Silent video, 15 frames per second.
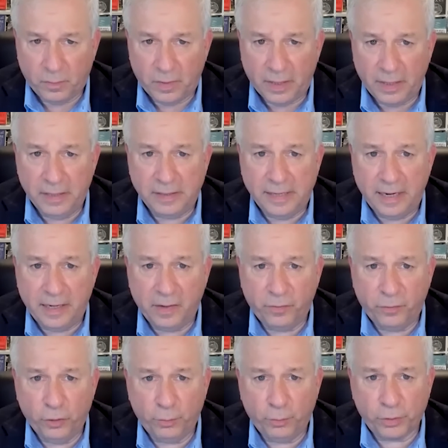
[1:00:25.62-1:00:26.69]
is negative
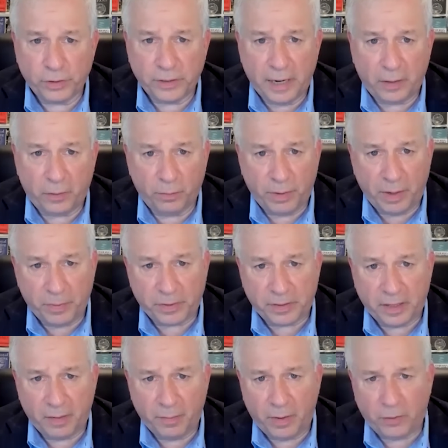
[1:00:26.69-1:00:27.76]
2%. When people
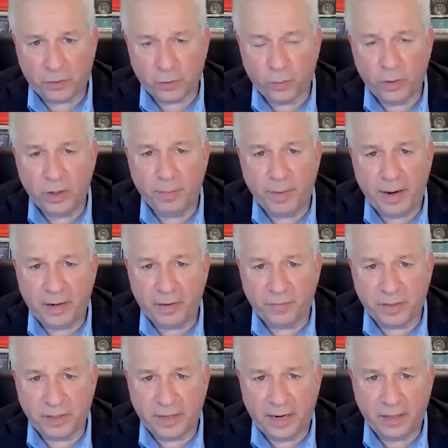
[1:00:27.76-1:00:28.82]
say to me, so what do you make of
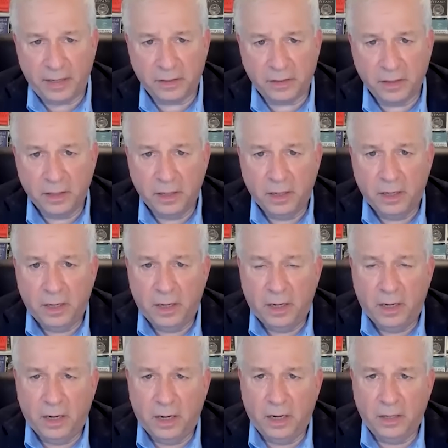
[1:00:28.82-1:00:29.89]
today's
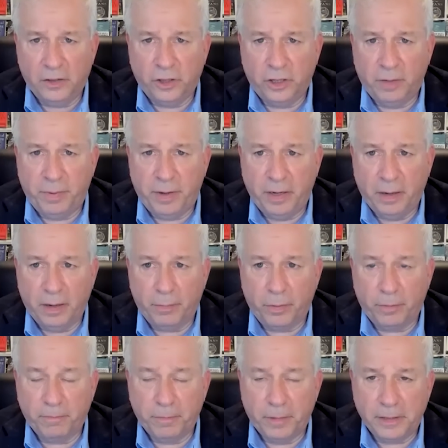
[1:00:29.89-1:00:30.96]
GDP
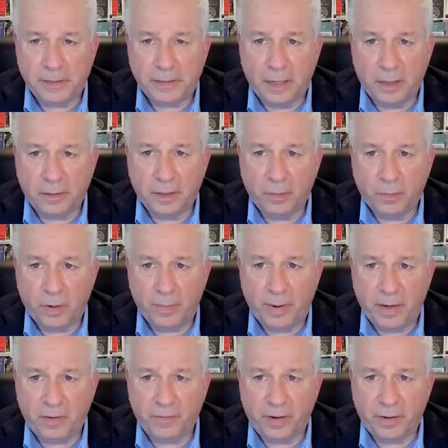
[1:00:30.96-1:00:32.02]
number? I said, I'll tell you what I
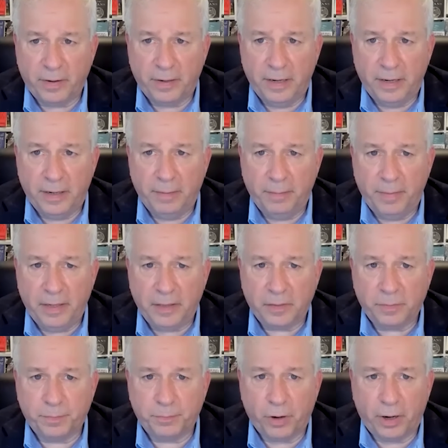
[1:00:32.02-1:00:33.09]
make of it. It means
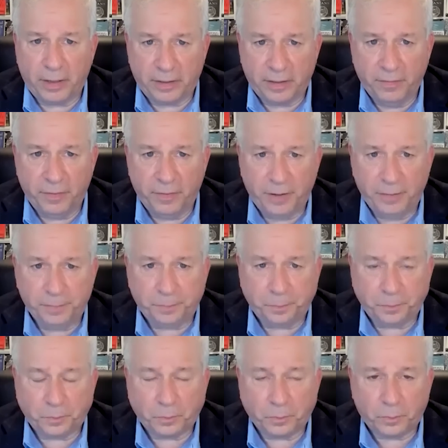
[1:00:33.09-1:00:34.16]
productivity
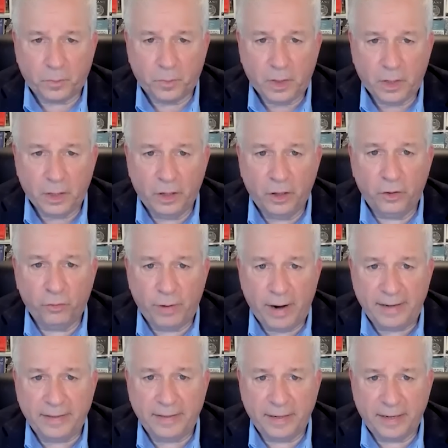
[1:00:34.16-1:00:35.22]

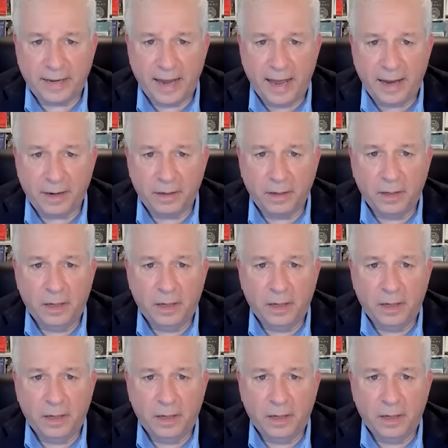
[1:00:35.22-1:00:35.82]
contracted again.